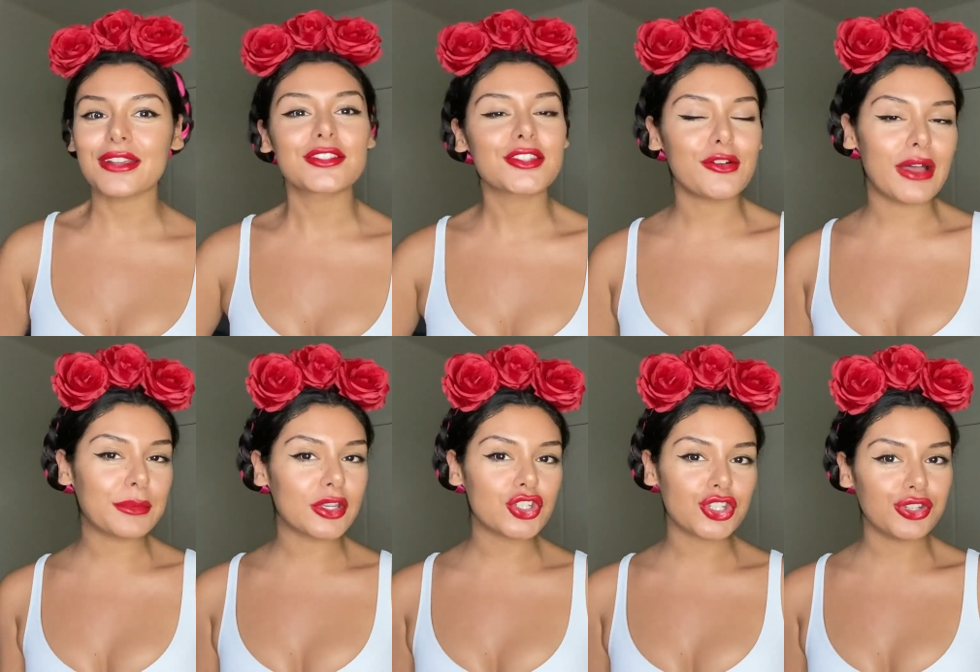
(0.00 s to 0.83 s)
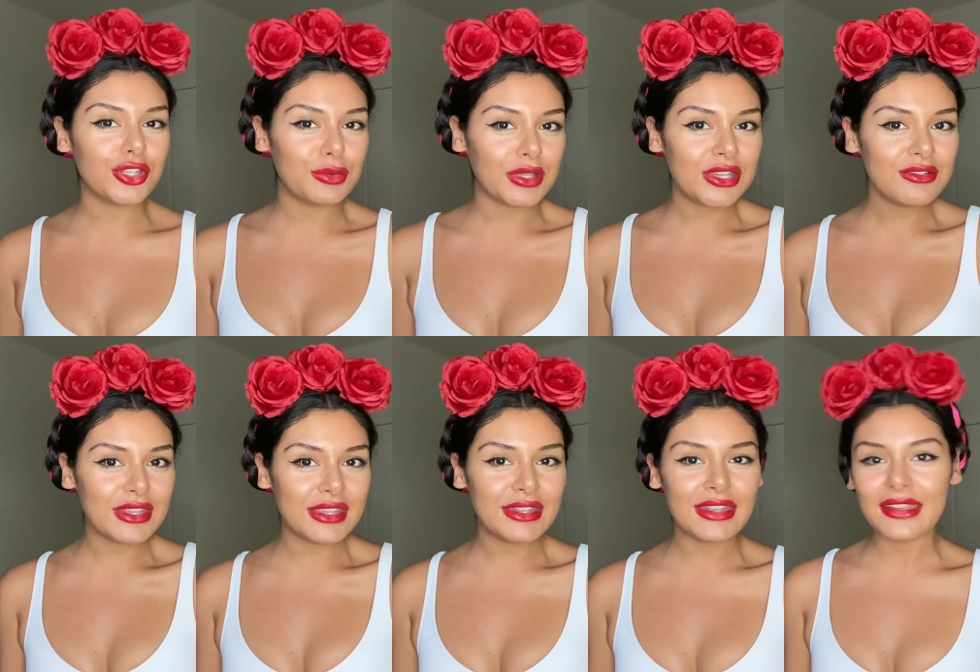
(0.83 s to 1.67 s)
So I'm gonna show you what you
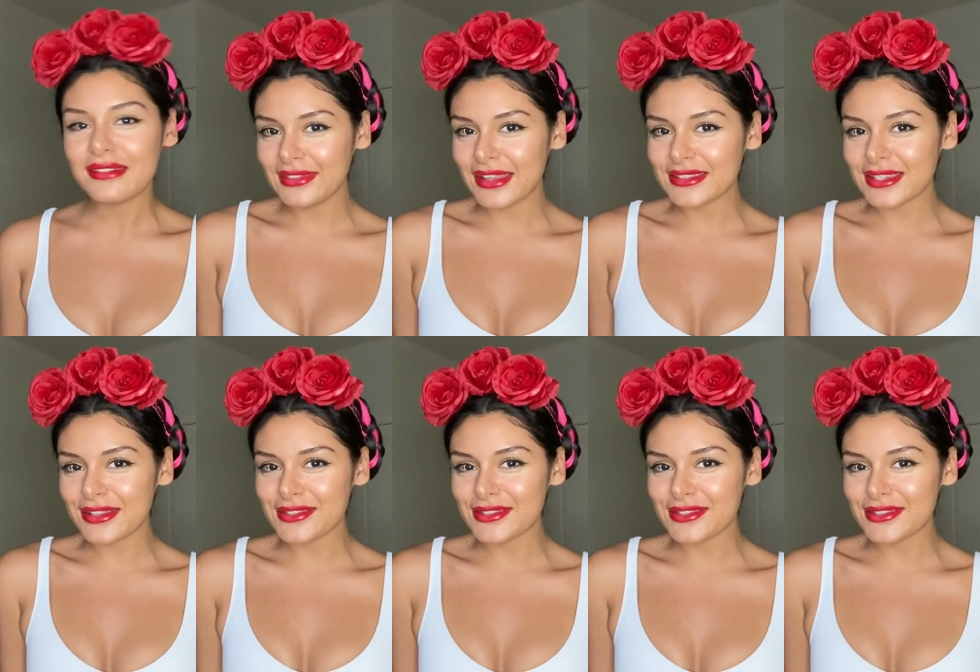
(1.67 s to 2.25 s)
need. Let's get